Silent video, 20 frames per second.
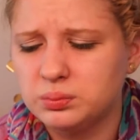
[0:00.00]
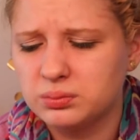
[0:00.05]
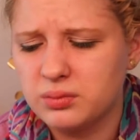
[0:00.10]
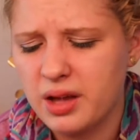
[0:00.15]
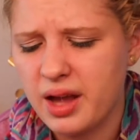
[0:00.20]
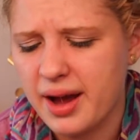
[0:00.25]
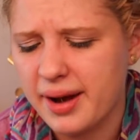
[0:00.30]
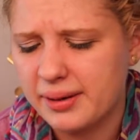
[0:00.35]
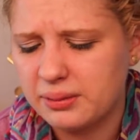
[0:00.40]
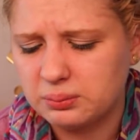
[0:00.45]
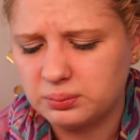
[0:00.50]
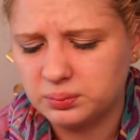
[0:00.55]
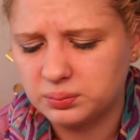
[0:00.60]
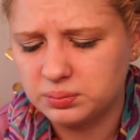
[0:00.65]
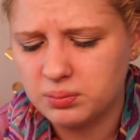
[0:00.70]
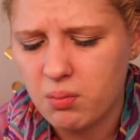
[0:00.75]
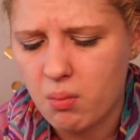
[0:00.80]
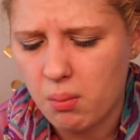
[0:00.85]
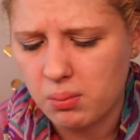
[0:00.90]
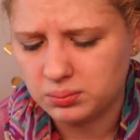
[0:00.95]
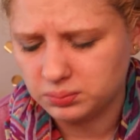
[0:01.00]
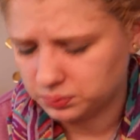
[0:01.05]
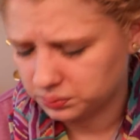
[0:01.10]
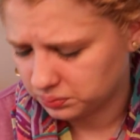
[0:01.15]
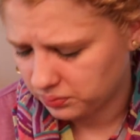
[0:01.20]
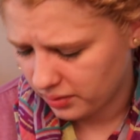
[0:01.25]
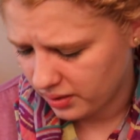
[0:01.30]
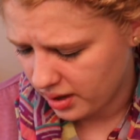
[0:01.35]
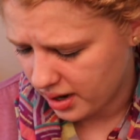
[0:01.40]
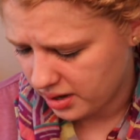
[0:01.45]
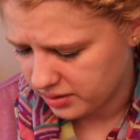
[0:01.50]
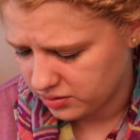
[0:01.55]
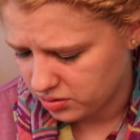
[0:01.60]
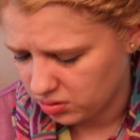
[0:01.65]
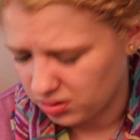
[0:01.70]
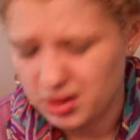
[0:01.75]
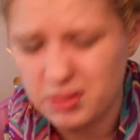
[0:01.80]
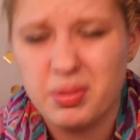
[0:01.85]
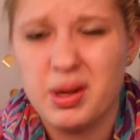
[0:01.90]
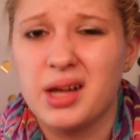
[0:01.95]
Yeah. I'd
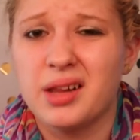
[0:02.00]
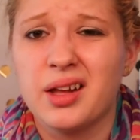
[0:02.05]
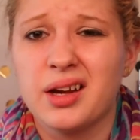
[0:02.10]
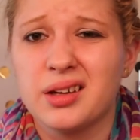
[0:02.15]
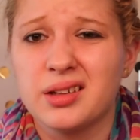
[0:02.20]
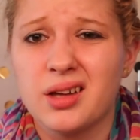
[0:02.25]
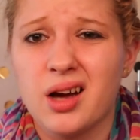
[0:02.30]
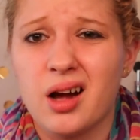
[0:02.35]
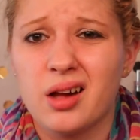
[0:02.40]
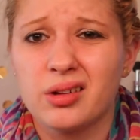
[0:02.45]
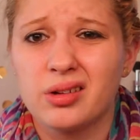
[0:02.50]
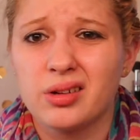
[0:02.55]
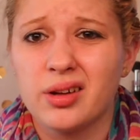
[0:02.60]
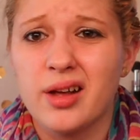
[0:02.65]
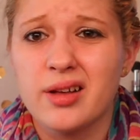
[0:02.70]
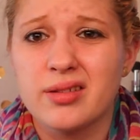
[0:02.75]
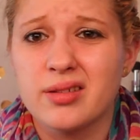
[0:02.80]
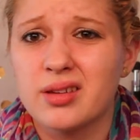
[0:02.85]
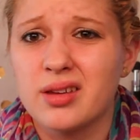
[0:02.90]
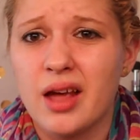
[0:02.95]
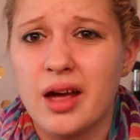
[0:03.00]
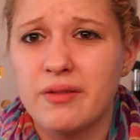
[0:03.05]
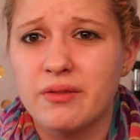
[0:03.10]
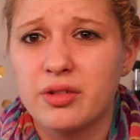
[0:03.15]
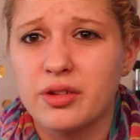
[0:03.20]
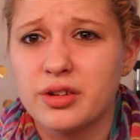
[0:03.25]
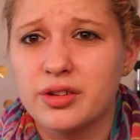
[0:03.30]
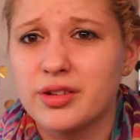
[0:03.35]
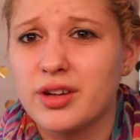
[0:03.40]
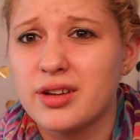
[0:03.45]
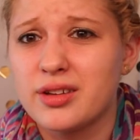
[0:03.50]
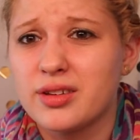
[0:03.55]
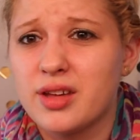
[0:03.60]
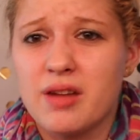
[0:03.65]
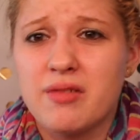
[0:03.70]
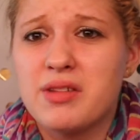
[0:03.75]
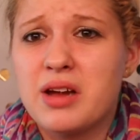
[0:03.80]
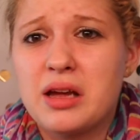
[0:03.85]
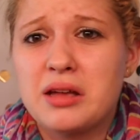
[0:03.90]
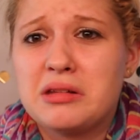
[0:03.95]
totally pay like $1 less than that, so that's like
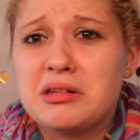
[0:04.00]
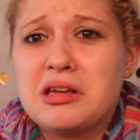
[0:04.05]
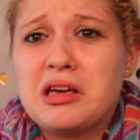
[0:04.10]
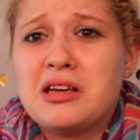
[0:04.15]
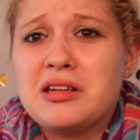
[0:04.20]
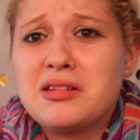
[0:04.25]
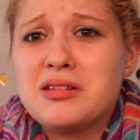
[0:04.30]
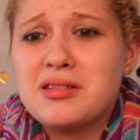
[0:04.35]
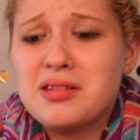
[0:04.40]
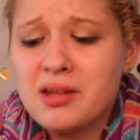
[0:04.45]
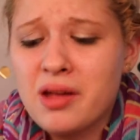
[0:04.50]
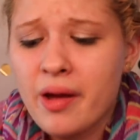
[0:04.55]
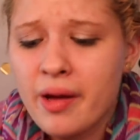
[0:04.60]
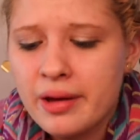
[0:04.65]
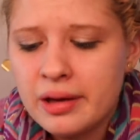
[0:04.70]
78 cents.